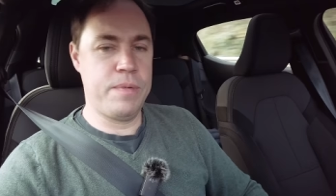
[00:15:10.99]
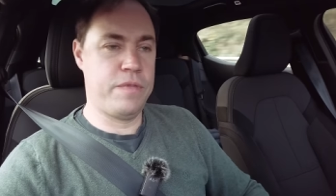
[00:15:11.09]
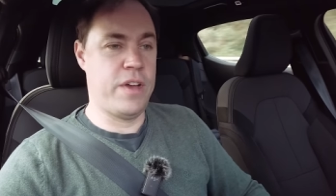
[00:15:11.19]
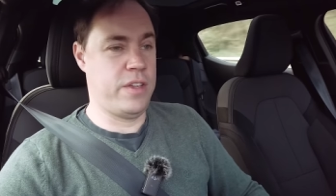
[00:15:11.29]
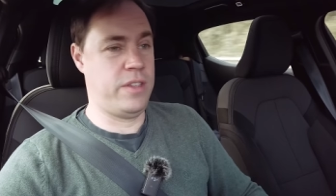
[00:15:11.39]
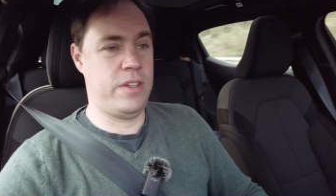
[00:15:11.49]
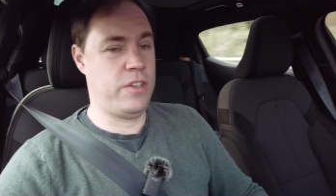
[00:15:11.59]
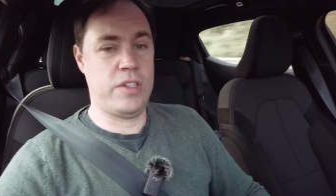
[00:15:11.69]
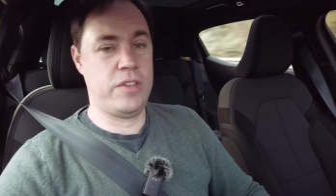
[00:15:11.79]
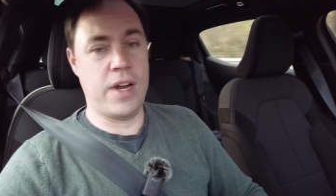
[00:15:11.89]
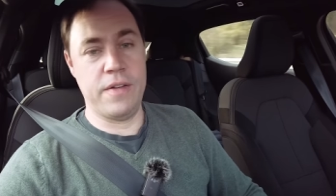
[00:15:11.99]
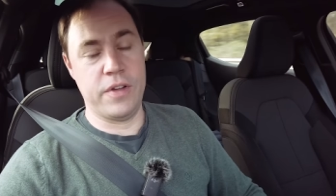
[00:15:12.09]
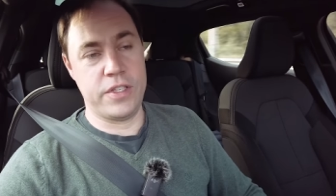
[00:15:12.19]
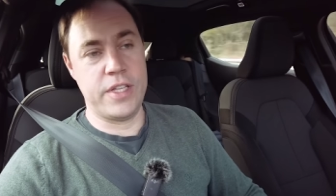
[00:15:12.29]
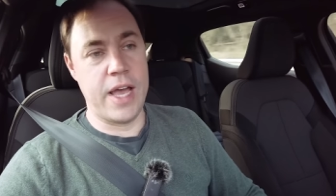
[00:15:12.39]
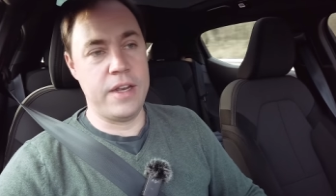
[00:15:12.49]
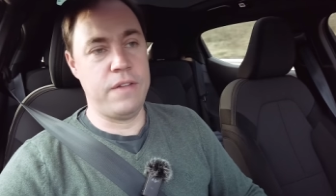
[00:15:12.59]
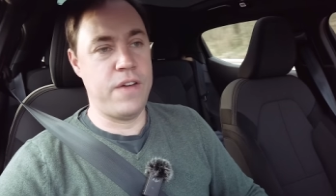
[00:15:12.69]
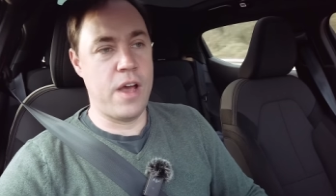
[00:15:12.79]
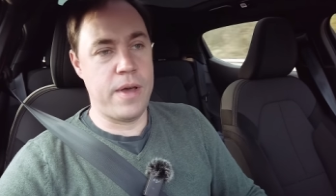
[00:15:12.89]
prefer to just drive on
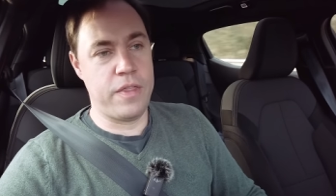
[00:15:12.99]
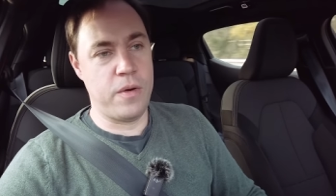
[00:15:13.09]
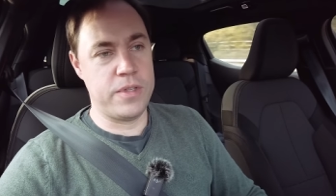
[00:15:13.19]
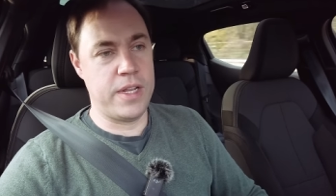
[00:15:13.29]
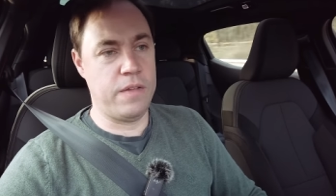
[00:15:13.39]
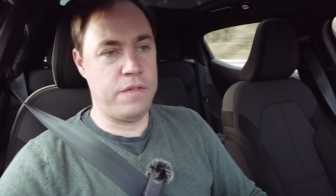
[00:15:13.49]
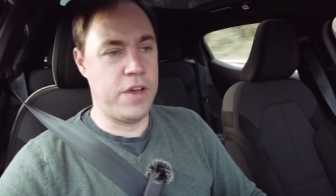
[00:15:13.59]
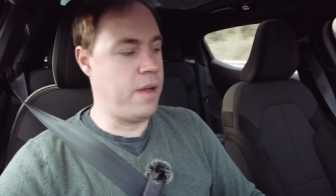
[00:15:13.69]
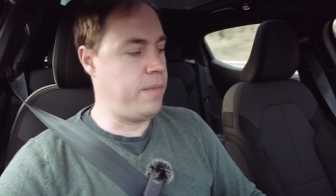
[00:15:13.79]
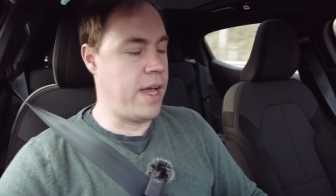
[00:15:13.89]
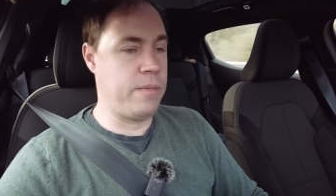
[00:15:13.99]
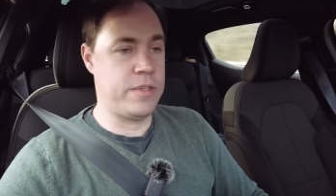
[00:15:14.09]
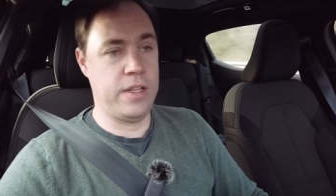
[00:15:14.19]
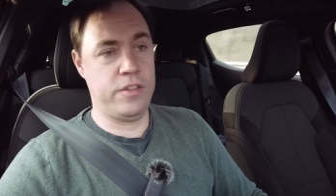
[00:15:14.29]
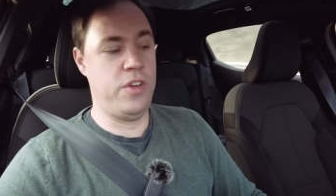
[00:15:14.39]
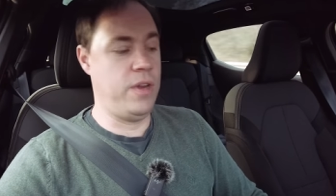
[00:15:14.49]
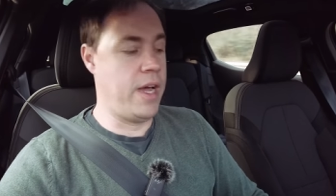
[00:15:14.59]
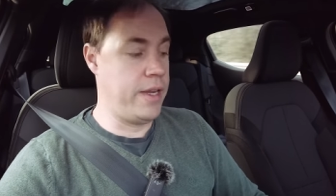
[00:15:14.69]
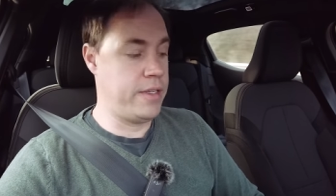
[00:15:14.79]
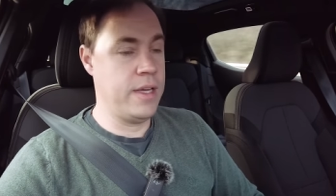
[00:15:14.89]
standard. Firm I thought was a little firm, light was a little too
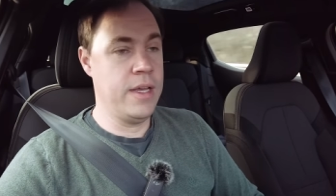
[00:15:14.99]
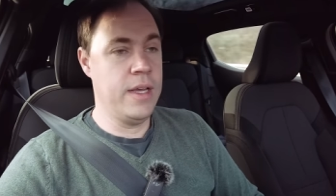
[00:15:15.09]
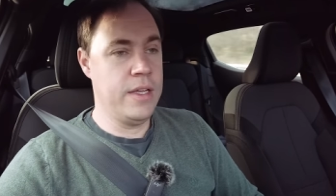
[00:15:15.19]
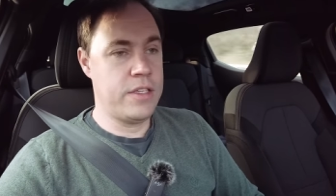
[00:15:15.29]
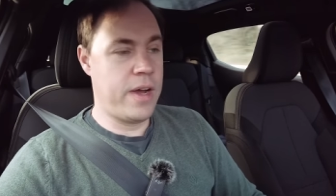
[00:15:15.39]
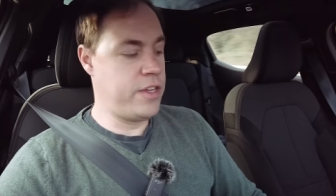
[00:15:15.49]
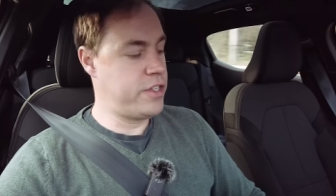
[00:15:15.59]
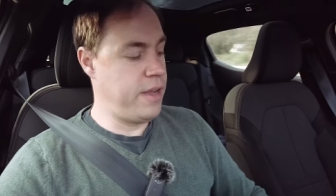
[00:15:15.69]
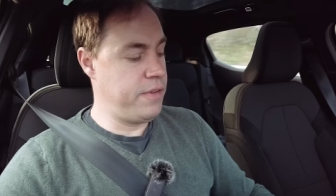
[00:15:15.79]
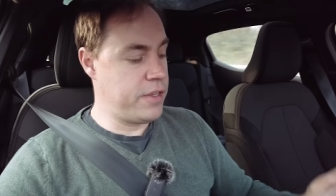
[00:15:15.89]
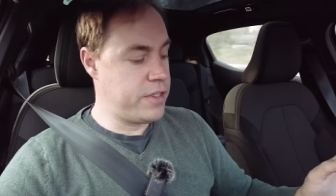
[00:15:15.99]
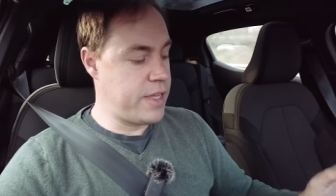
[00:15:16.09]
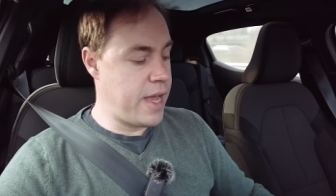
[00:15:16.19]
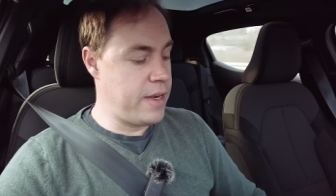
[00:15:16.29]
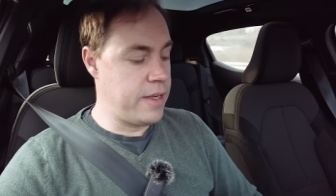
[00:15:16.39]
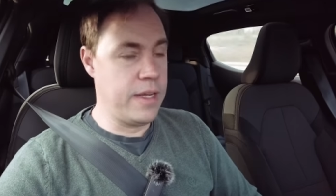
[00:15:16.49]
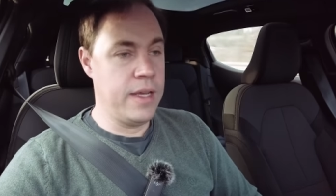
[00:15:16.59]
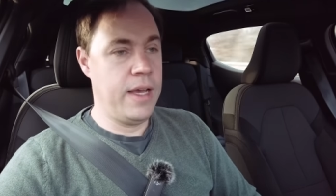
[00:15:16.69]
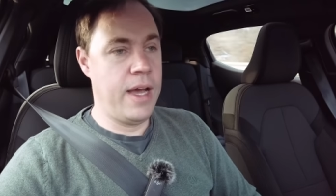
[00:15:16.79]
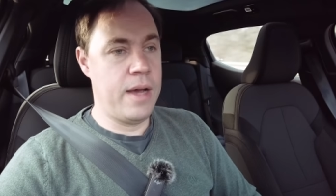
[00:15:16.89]
light, so I just leave it on standard.
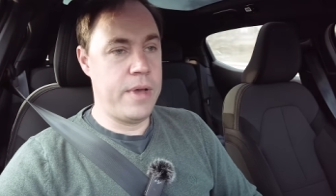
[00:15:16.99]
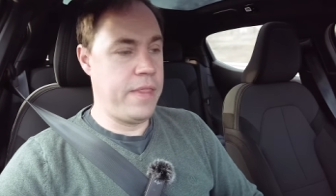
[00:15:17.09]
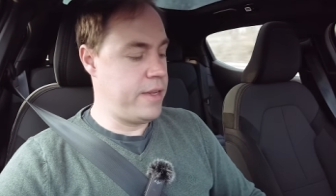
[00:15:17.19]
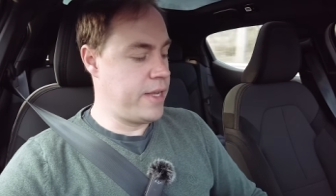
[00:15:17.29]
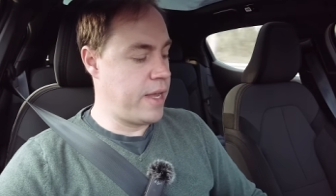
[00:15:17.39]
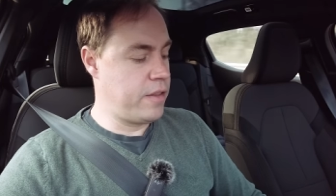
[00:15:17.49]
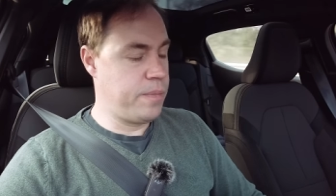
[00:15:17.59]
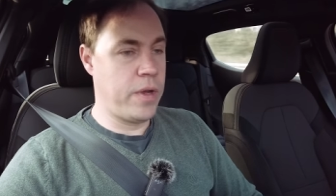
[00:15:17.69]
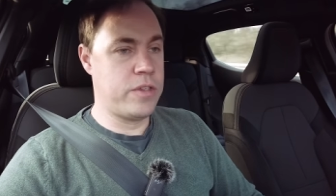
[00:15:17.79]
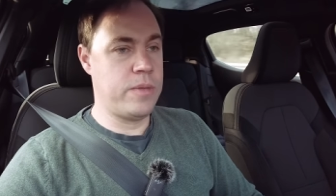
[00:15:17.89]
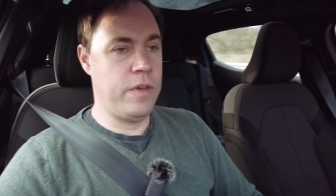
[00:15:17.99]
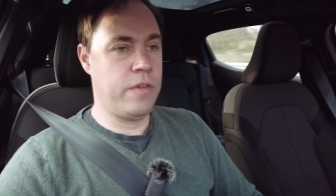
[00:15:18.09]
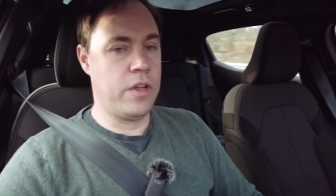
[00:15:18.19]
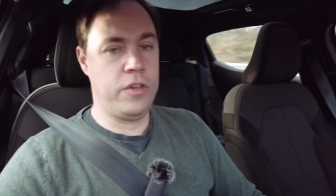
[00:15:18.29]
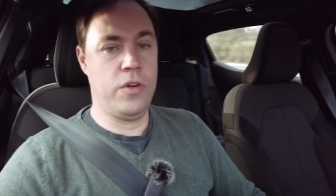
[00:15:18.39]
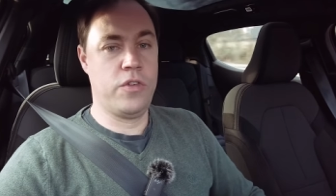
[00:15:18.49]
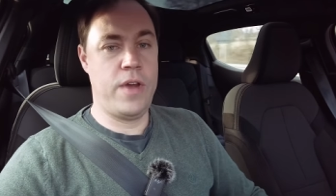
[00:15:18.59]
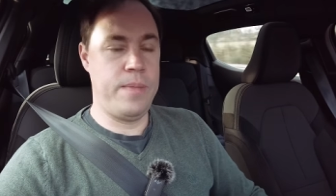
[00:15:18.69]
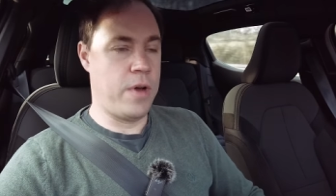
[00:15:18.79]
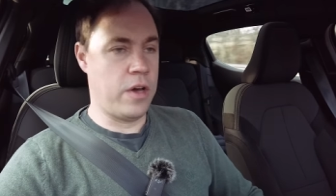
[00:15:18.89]
Um, and then down at the bottom you've got your
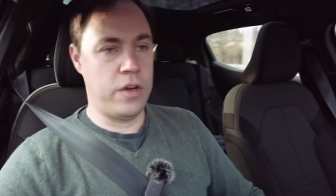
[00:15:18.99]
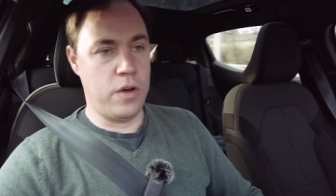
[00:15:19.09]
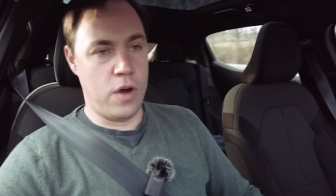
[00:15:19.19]
creep on and